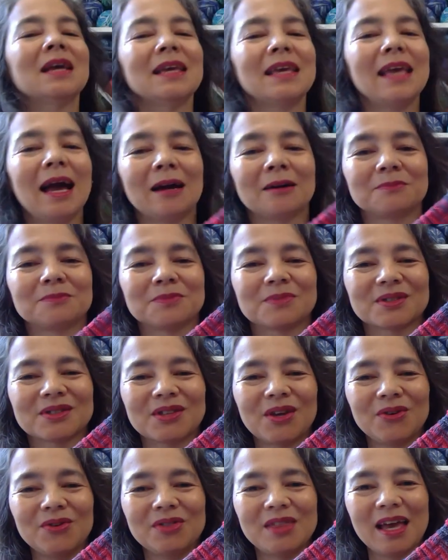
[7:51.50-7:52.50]
Yeah,
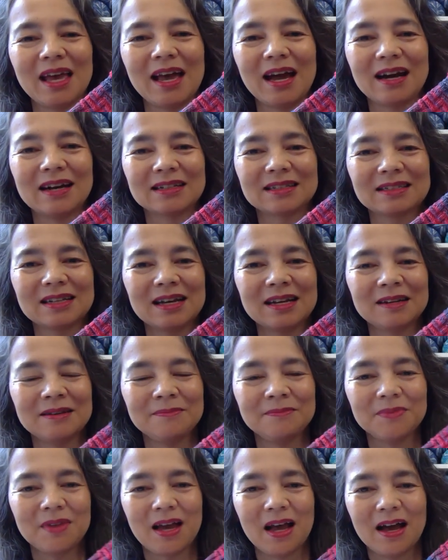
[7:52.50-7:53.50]
so they are done.
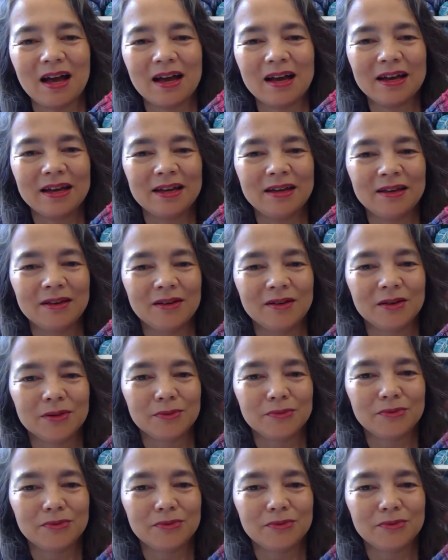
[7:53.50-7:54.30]
I